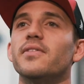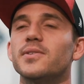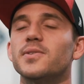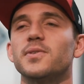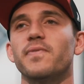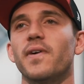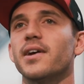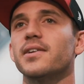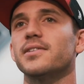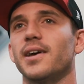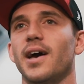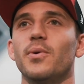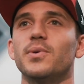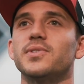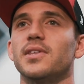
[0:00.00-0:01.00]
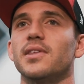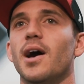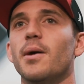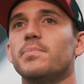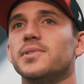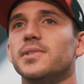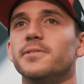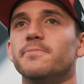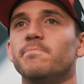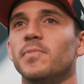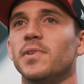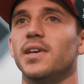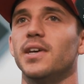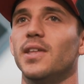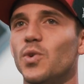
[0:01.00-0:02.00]
There's, in fact, I would say the opposite.
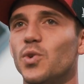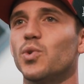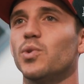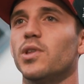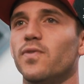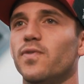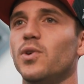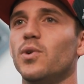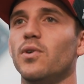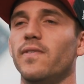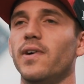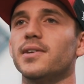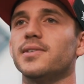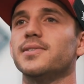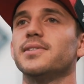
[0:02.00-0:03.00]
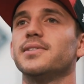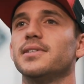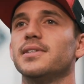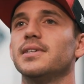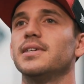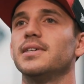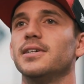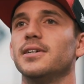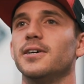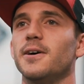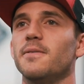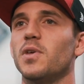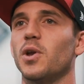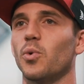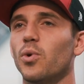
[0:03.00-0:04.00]
There's only a few of us
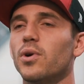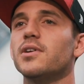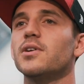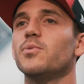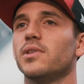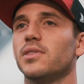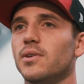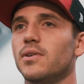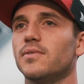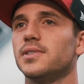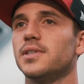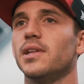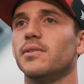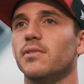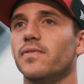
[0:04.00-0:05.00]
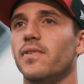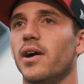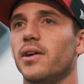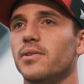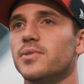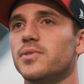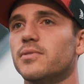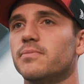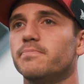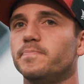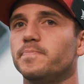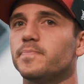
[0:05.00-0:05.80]
that are working with UFC level fighters